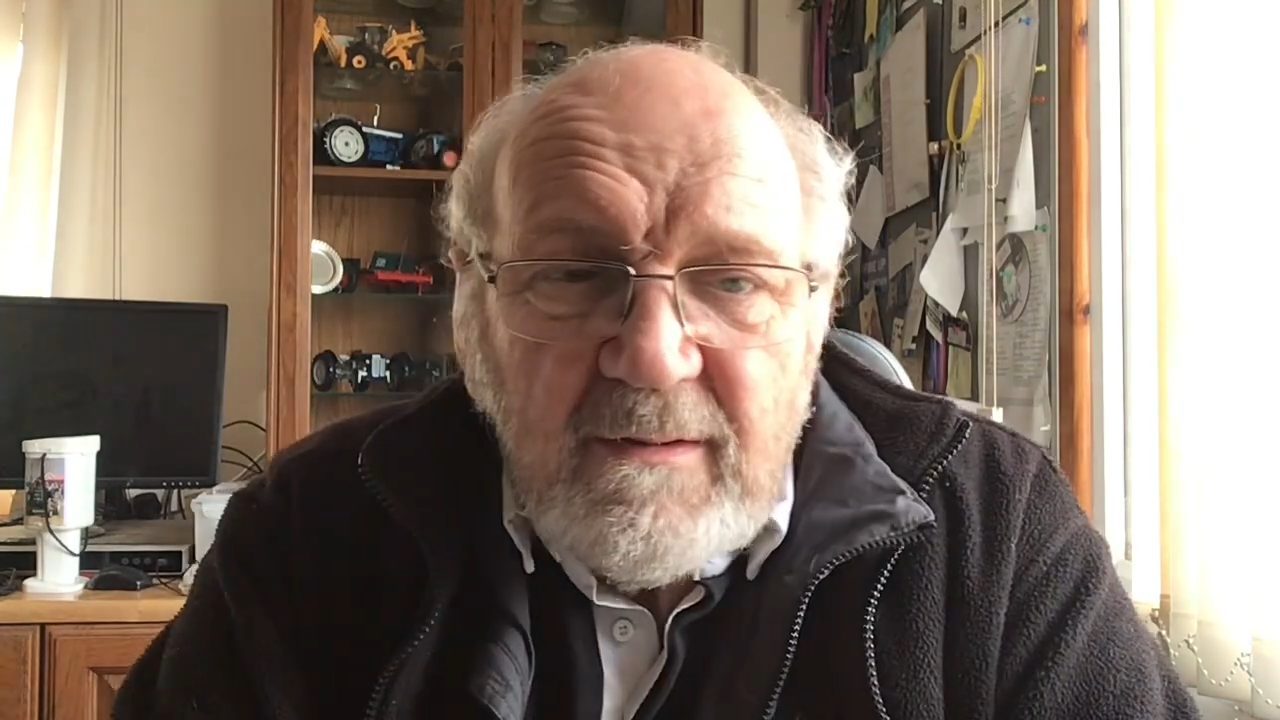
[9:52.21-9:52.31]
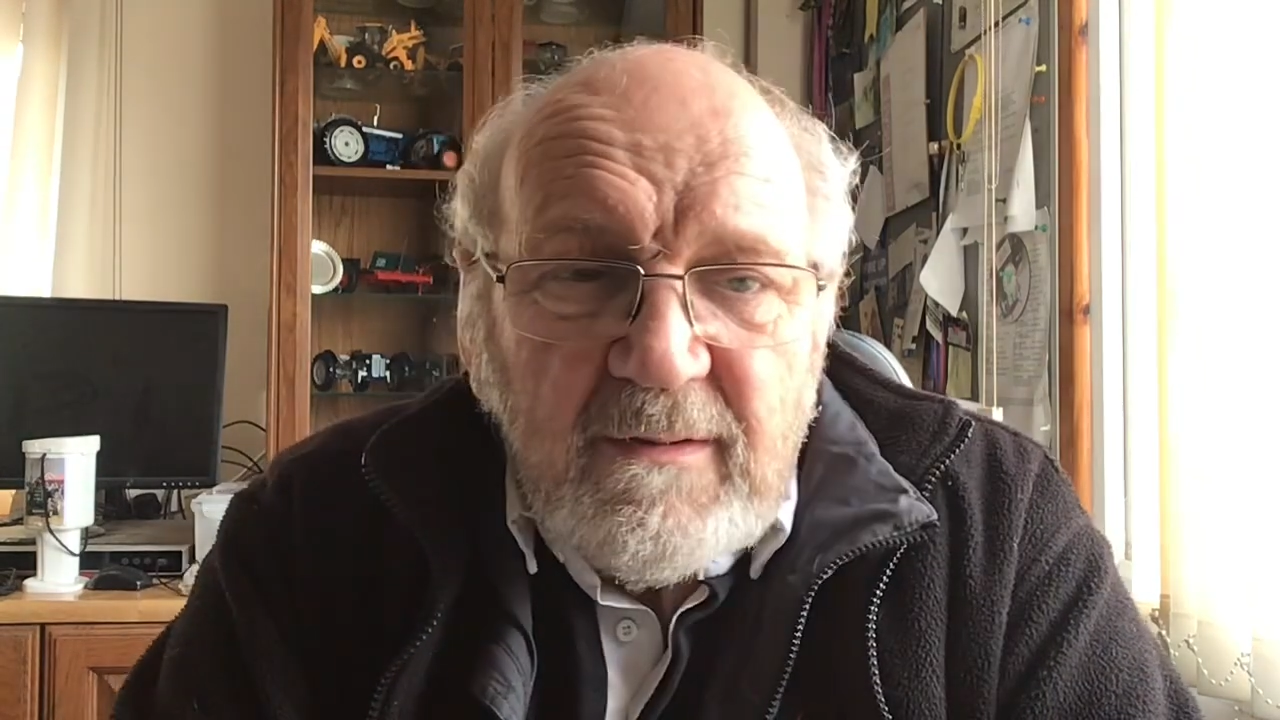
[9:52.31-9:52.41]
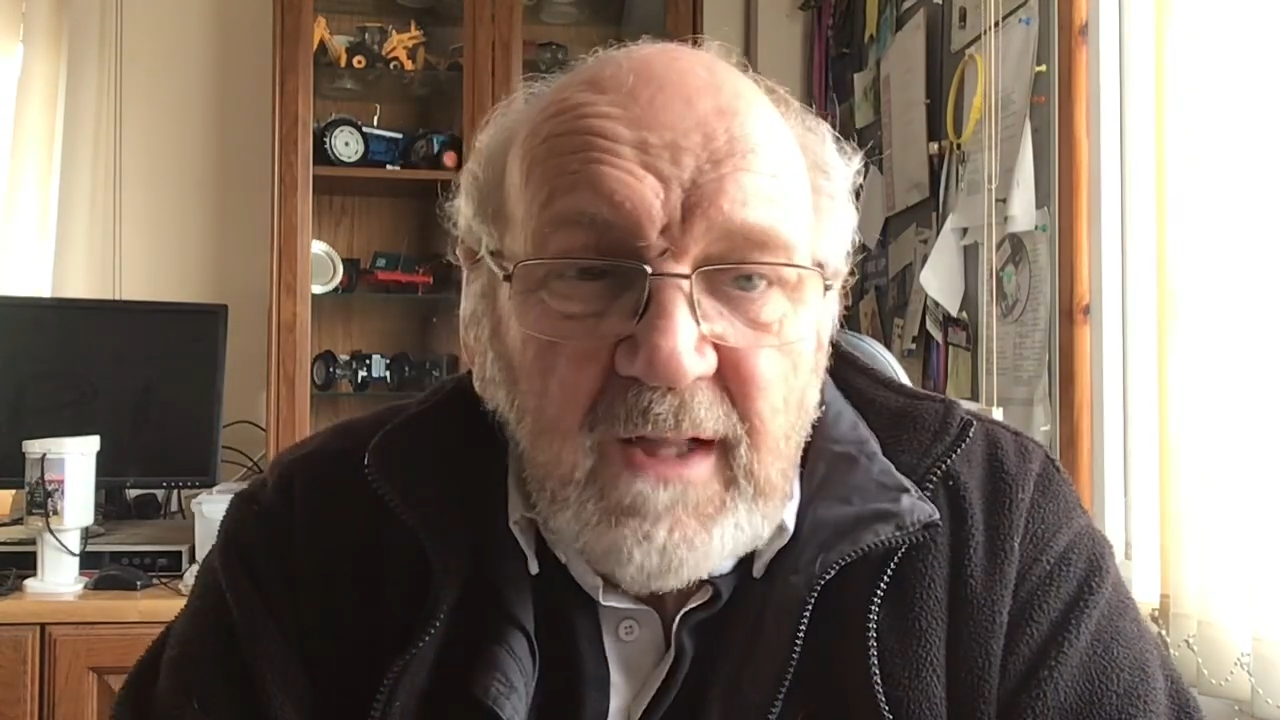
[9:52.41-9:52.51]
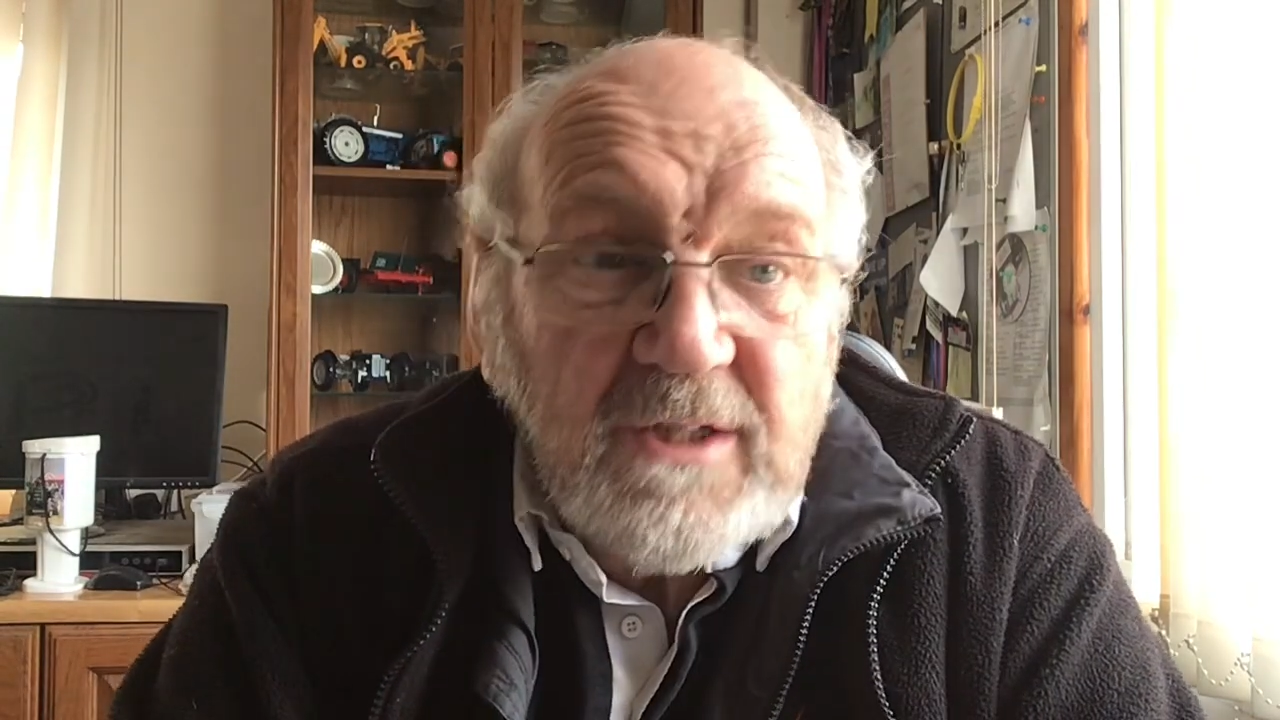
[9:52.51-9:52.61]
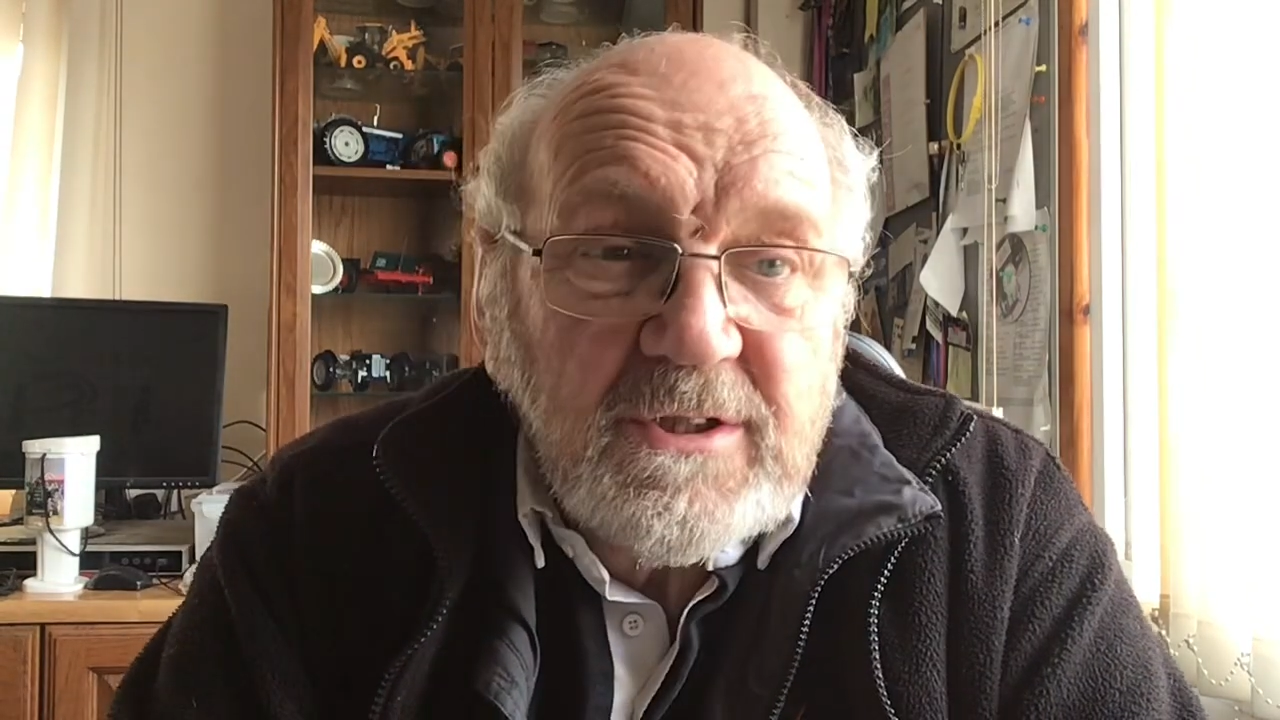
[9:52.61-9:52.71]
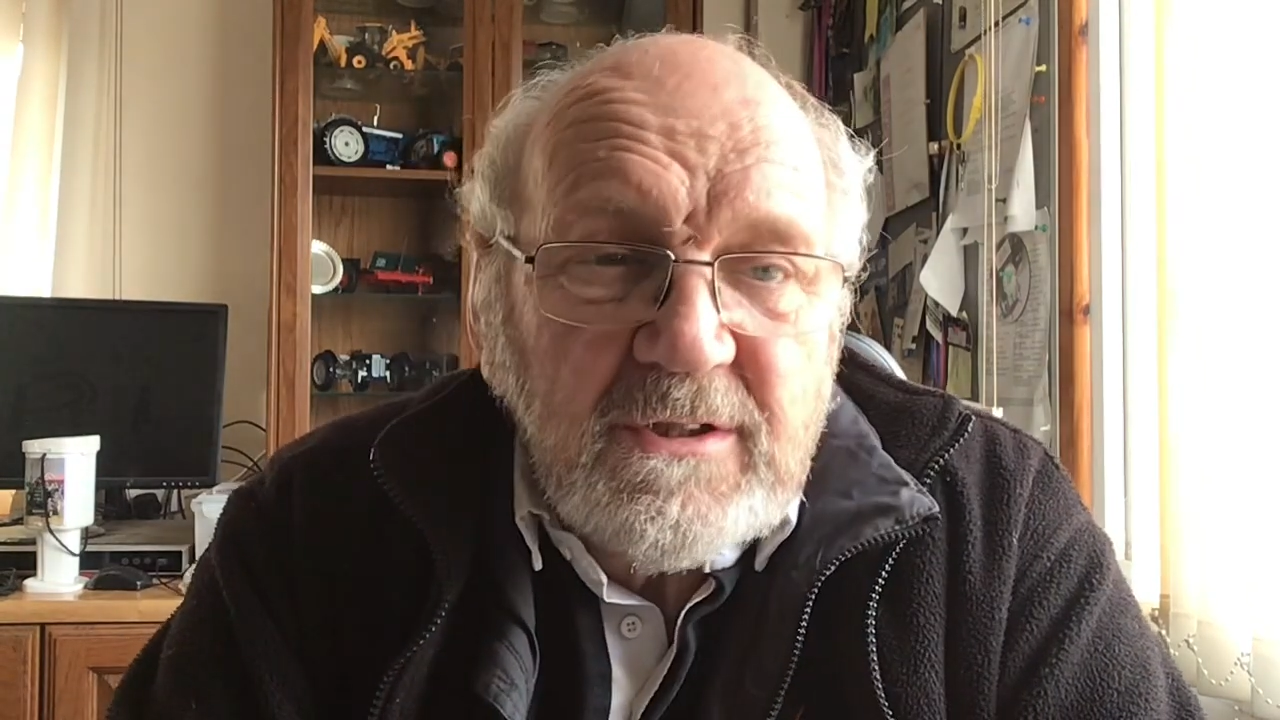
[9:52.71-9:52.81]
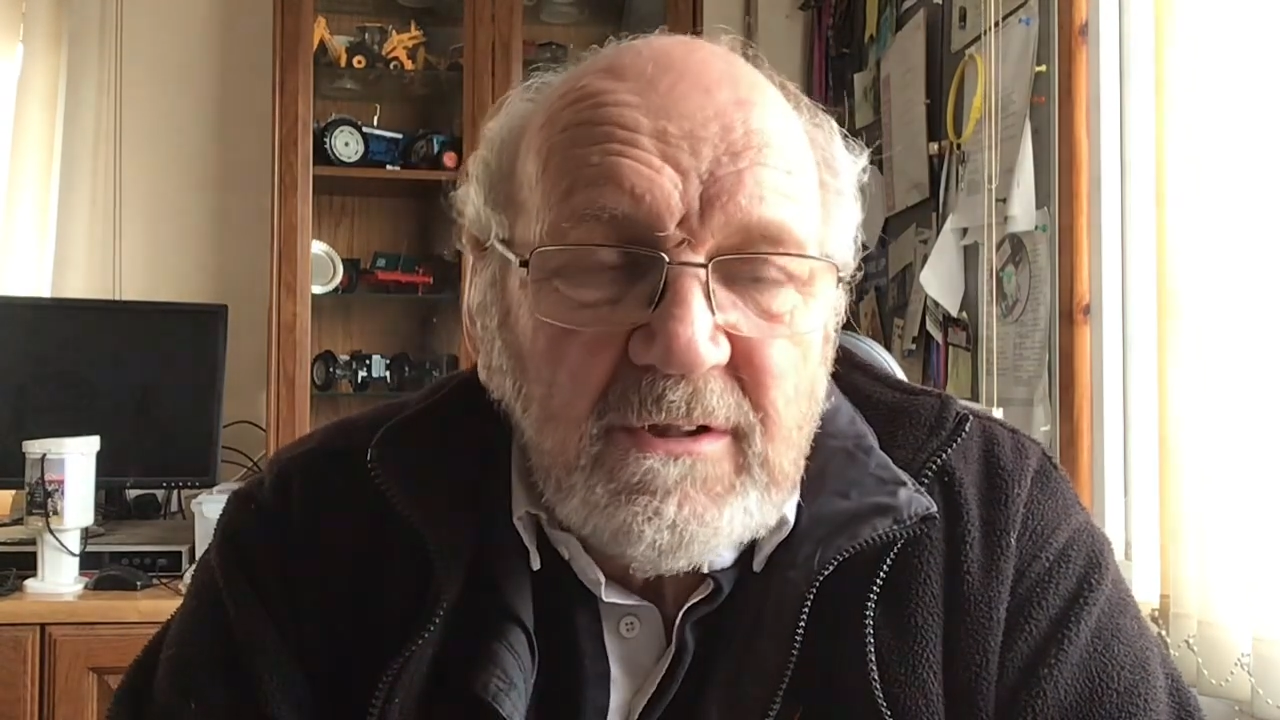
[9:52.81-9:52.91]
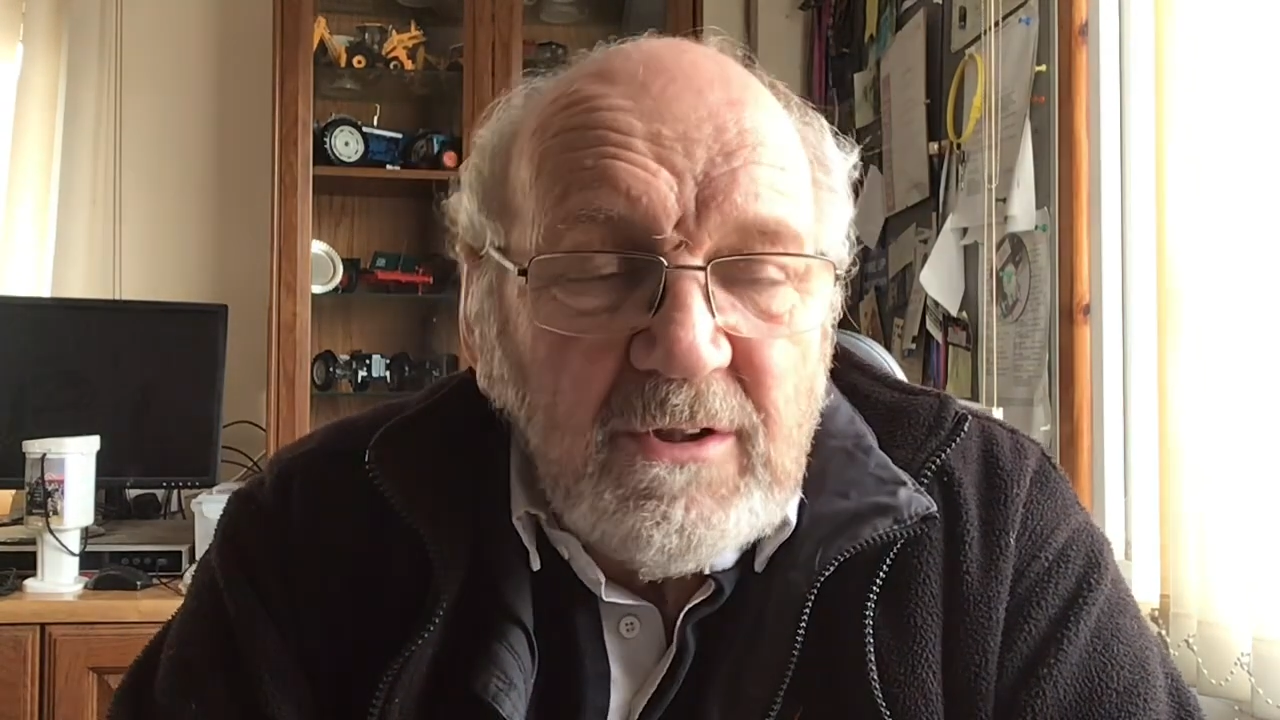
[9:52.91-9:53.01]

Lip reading: that's